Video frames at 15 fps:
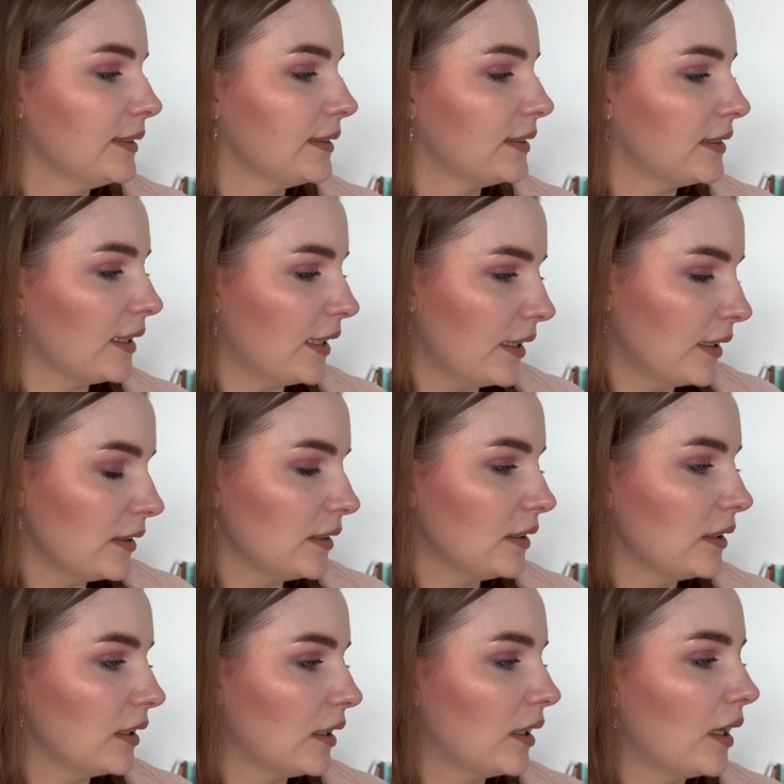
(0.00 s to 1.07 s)

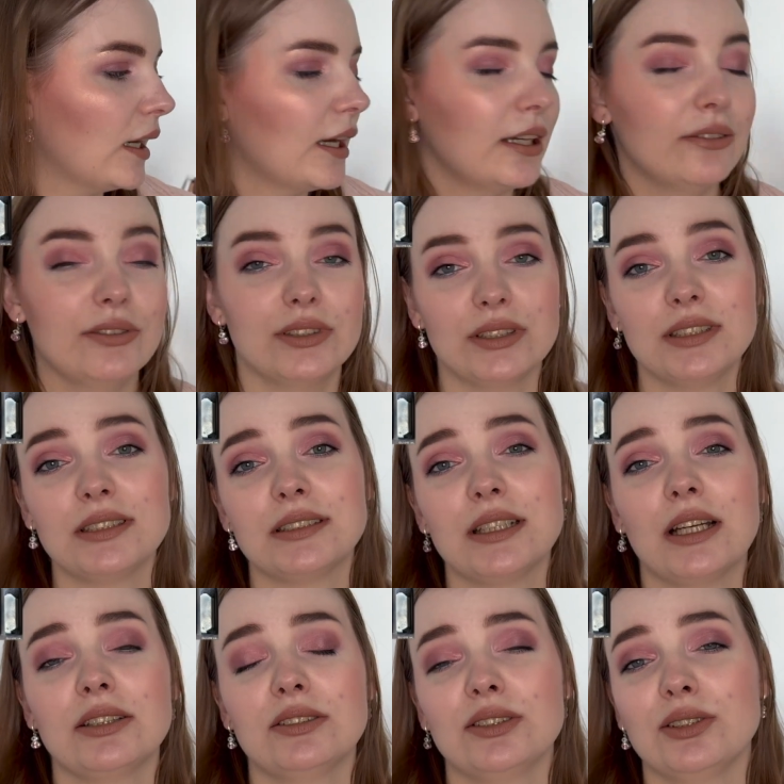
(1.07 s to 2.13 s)
then I will
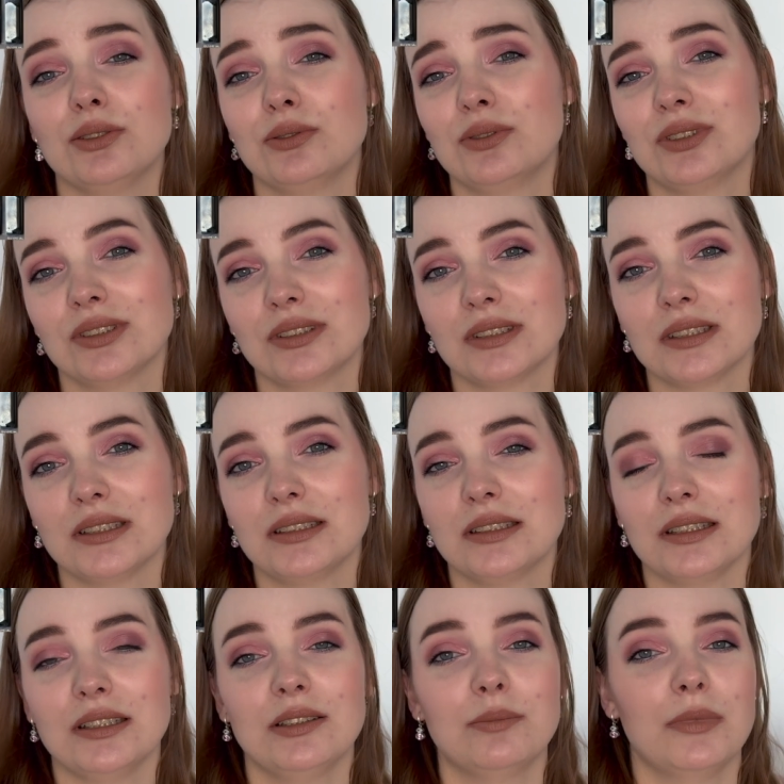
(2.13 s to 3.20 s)
start using it
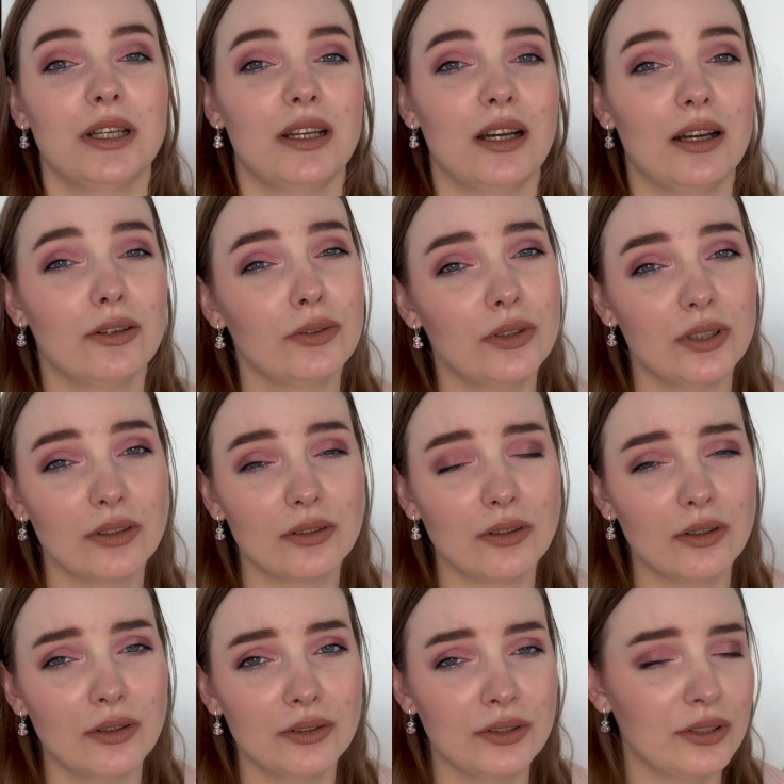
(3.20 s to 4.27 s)
in my outer
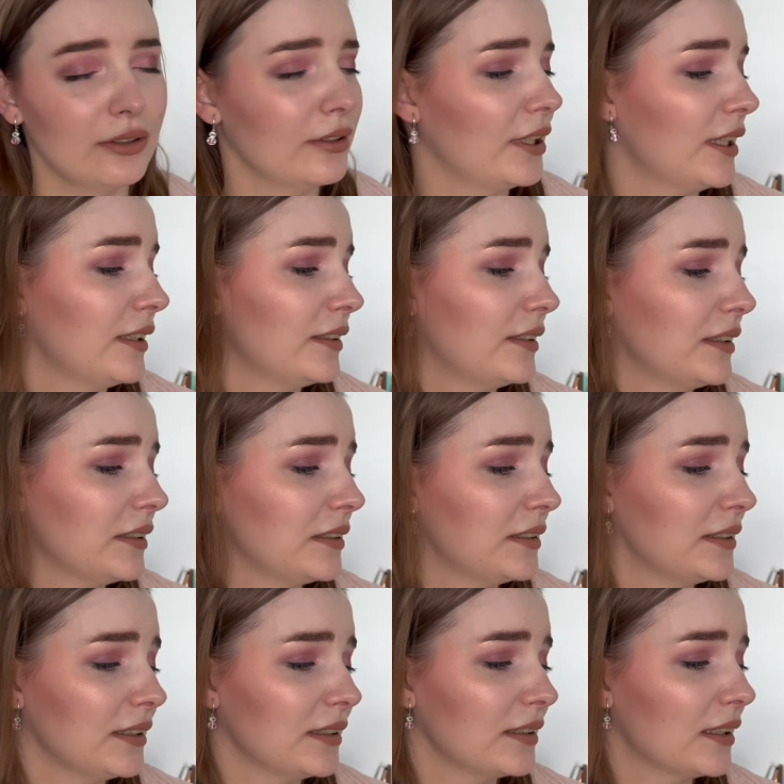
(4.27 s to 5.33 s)
corner, and I
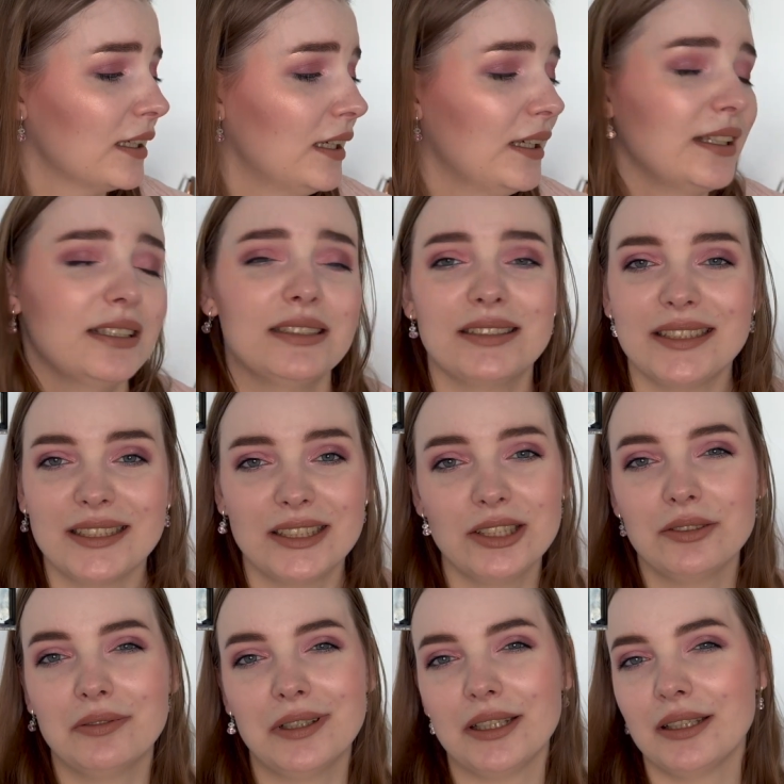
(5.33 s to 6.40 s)
think that
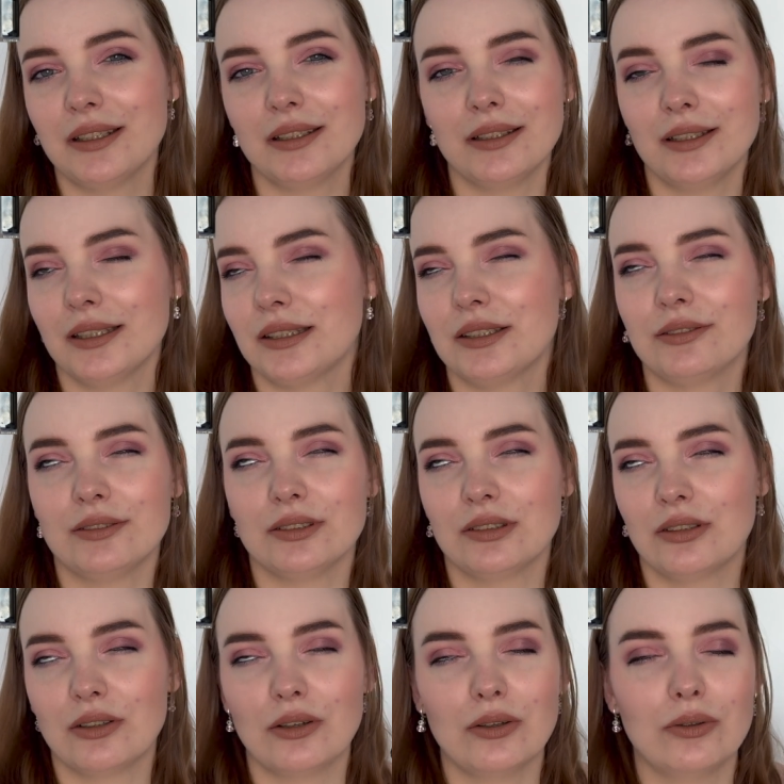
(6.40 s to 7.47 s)
way it will
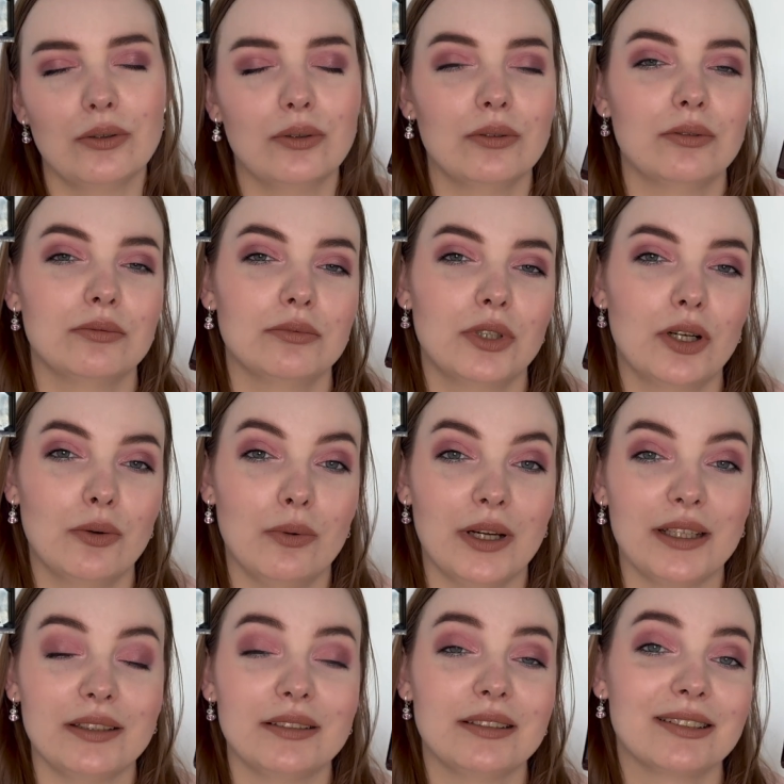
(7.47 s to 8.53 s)
go
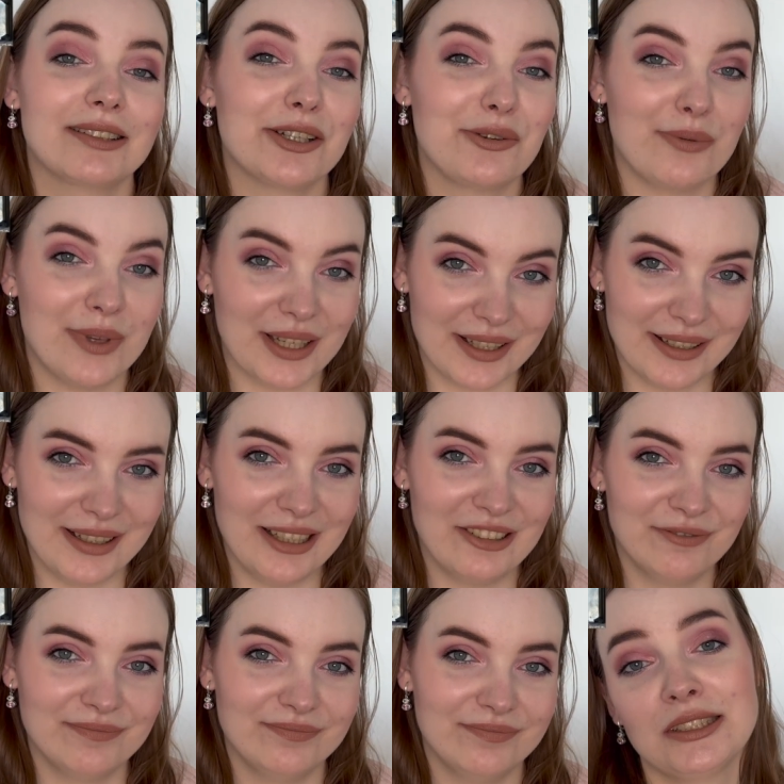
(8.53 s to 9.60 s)
quite quickly.
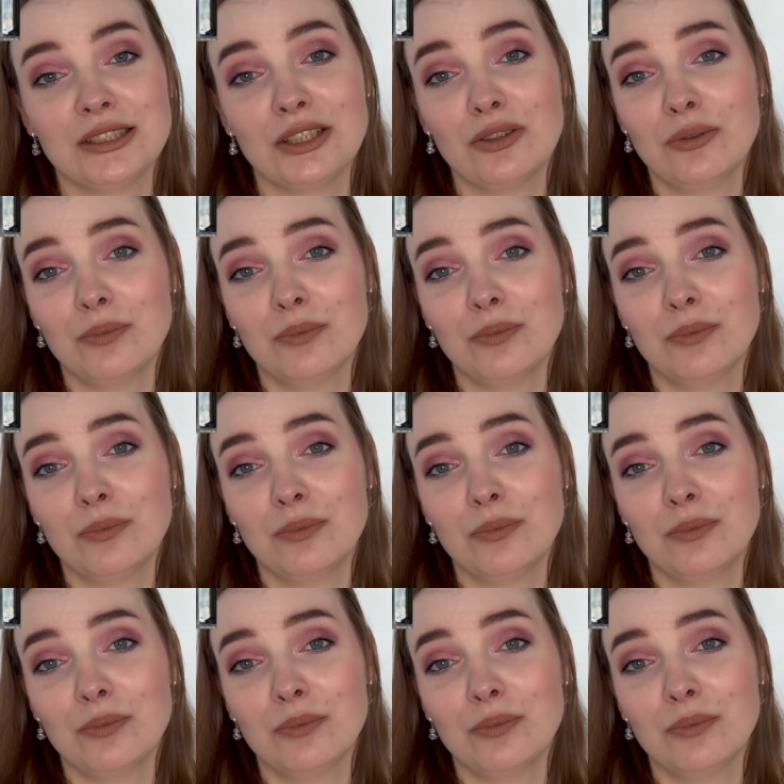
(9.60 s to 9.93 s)
So